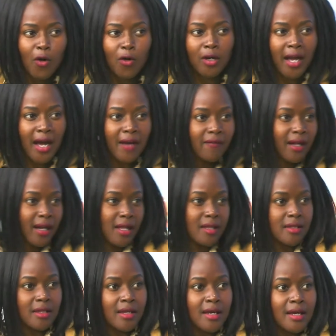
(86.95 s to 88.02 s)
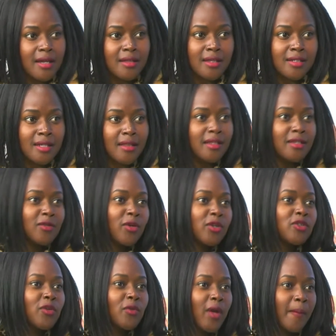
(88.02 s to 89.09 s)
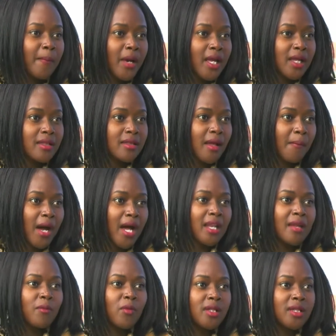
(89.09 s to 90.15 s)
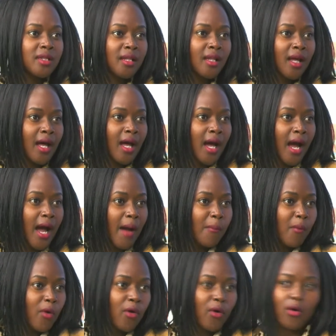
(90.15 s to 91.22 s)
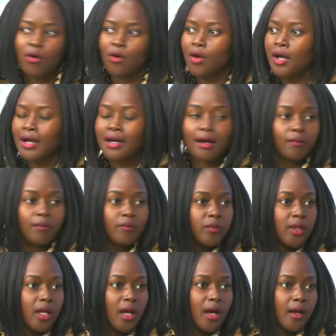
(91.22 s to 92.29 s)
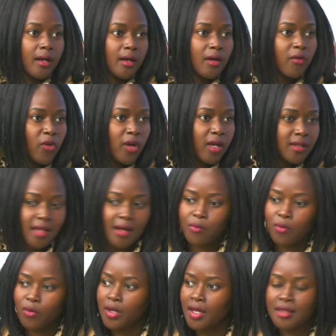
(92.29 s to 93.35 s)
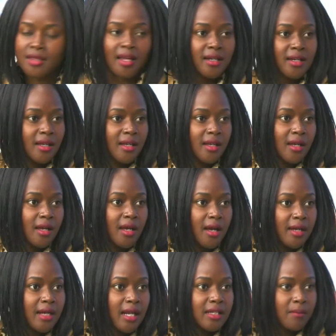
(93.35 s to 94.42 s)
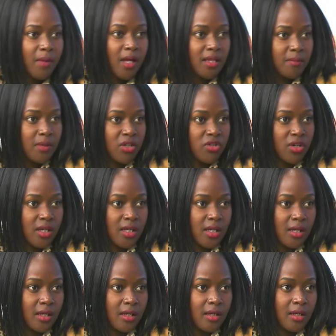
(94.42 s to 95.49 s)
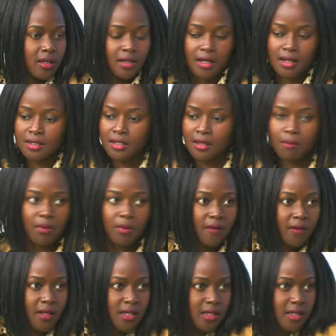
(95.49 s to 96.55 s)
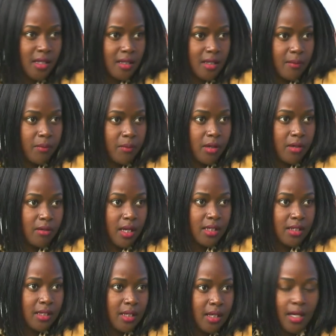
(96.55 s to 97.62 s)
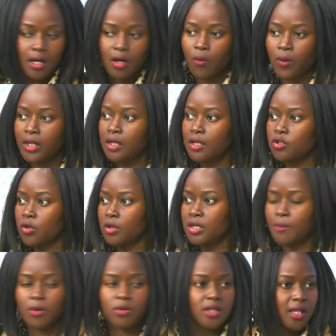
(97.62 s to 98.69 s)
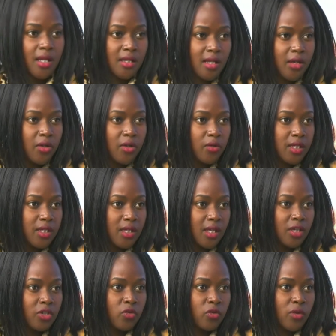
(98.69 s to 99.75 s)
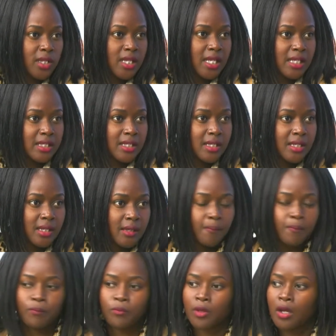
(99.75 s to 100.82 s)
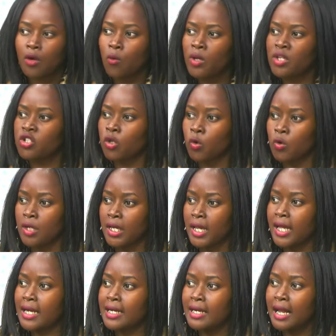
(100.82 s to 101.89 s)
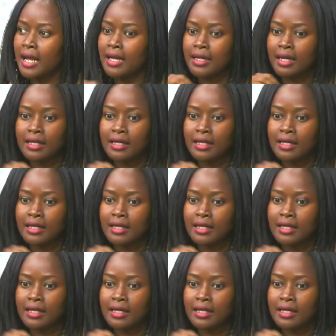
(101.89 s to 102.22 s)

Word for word: on governors? Is it a situation whereby some animals are more... Uh, for example, yesterday, Natembe has been trending. Natembe versus the DP, yes. right? Yes. When he talked about the security issues, etc., which looked like Na